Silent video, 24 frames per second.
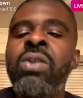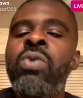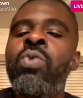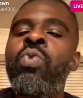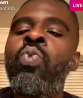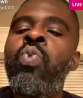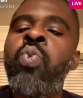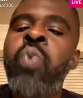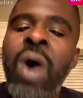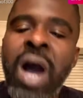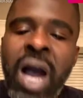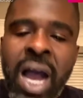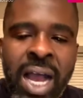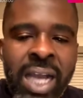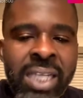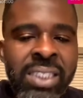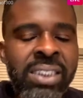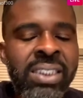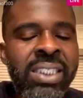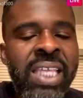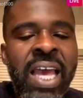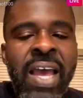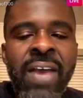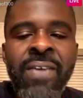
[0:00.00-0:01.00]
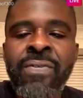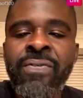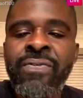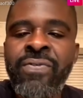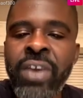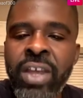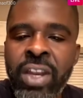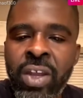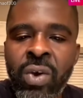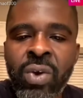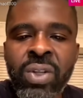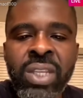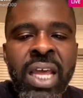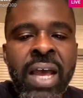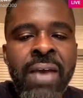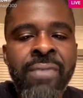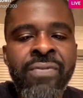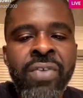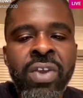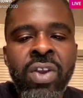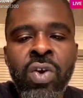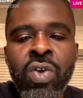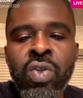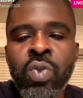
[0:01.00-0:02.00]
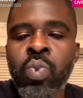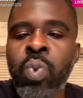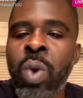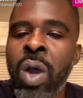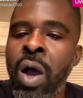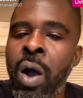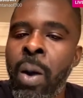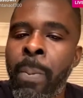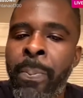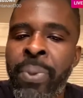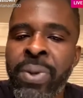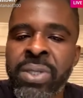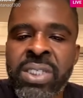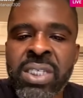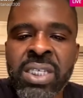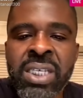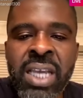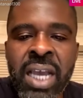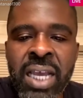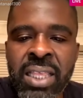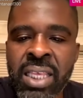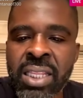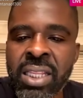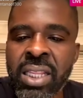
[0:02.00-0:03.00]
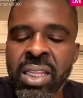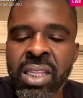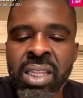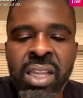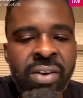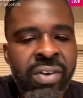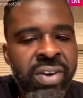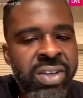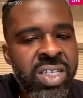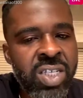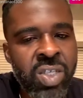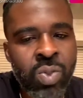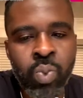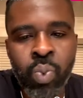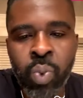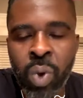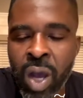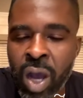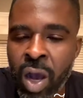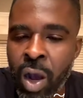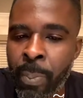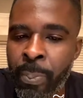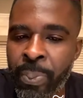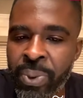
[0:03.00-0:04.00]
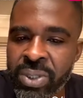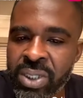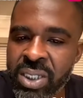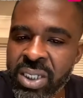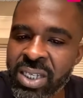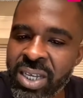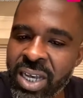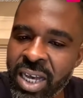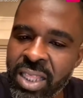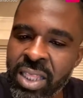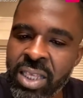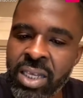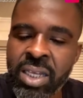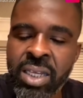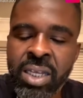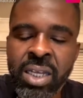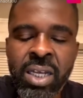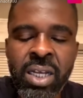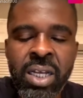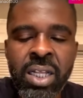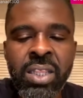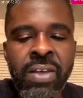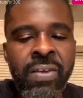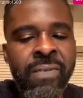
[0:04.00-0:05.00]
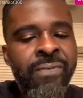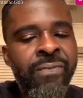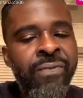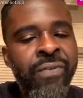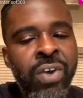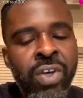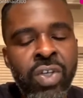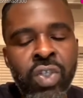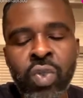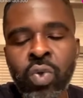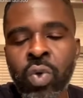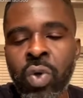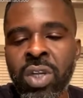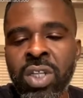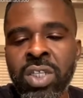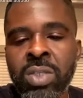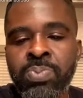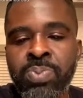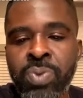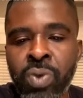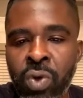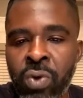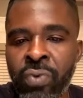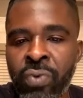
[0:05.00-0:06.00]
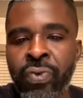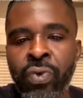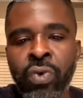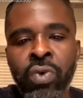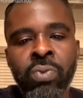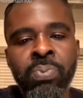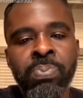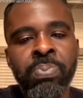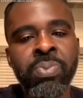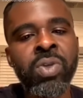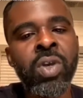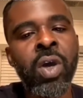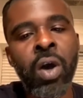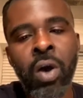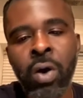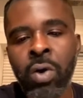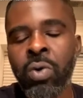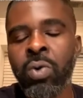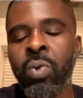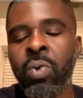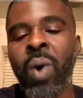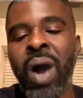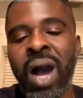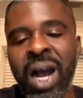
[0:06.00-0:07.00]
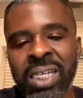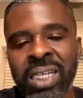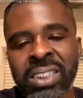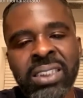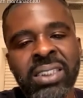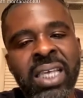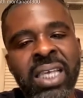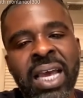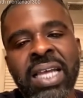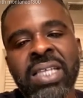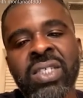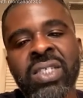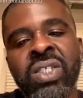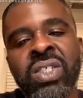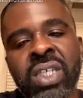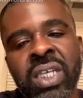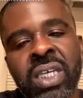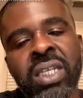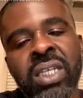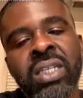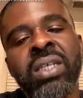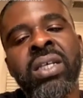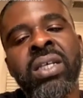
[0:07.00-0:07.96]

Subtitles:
Watch that video. That video is well put together. The lyrics is well put together. The visual is beautiful. Yo, watch that shit.